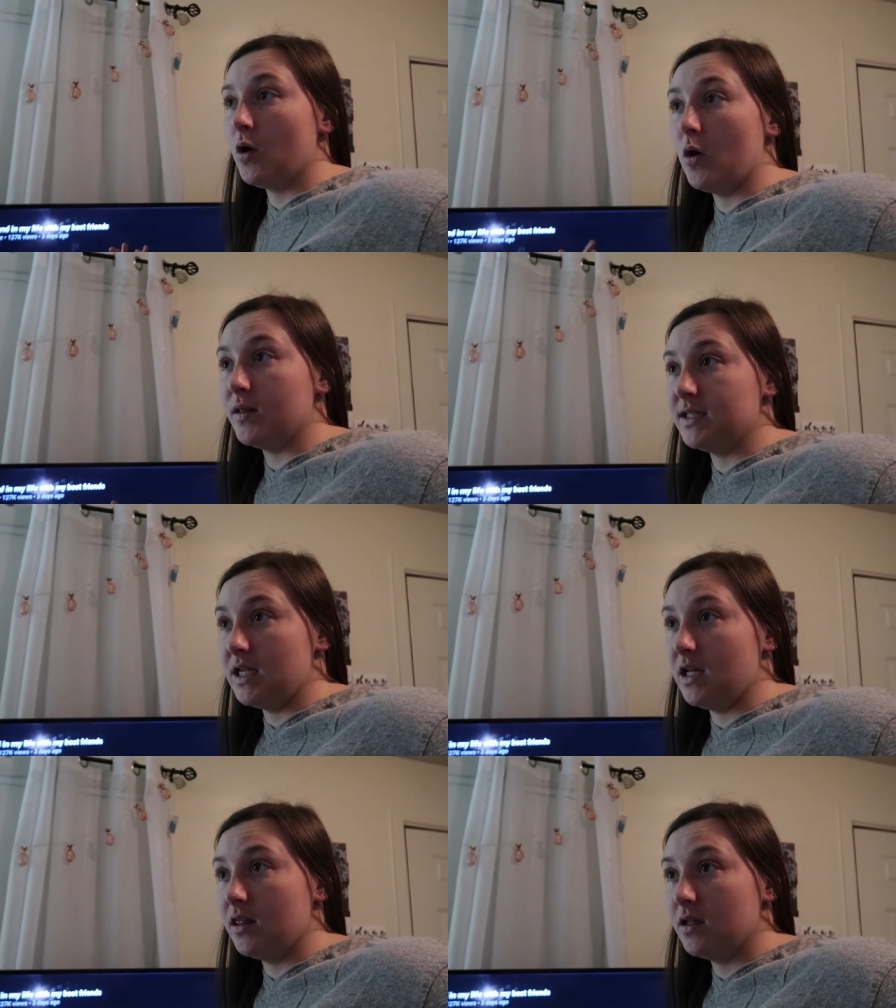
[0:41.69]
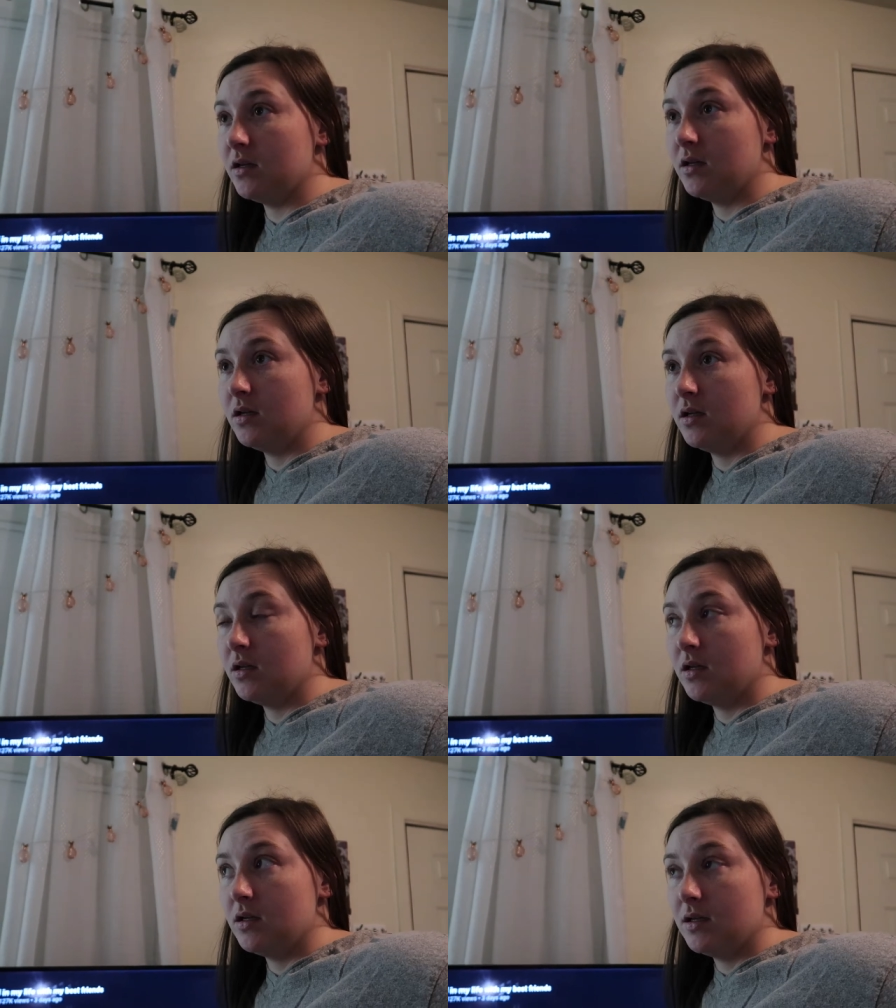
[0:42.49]
on the 10th,
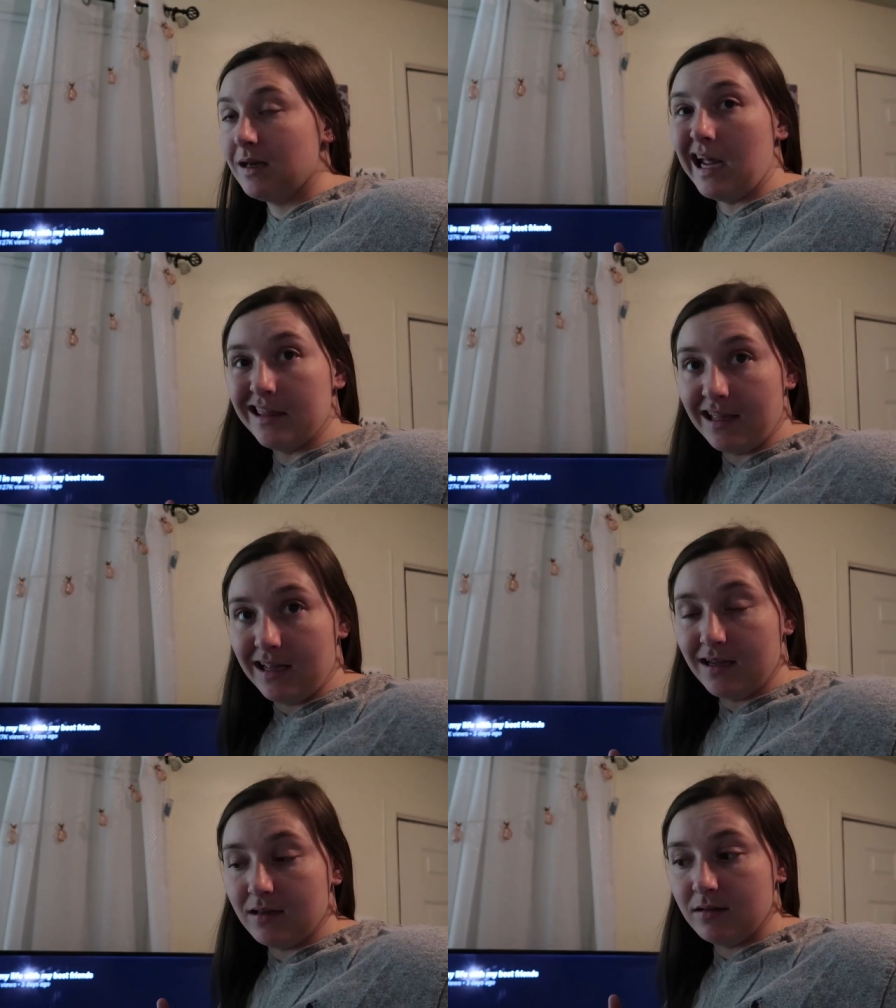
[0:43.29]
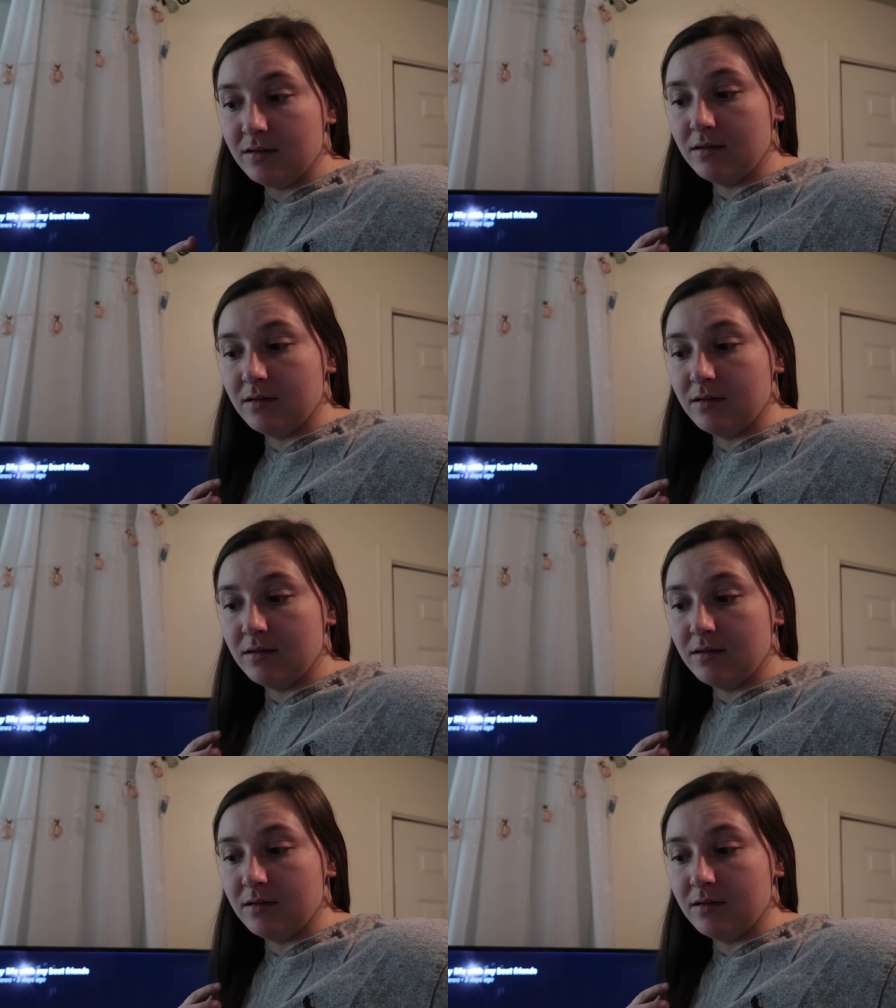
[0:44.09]
I think.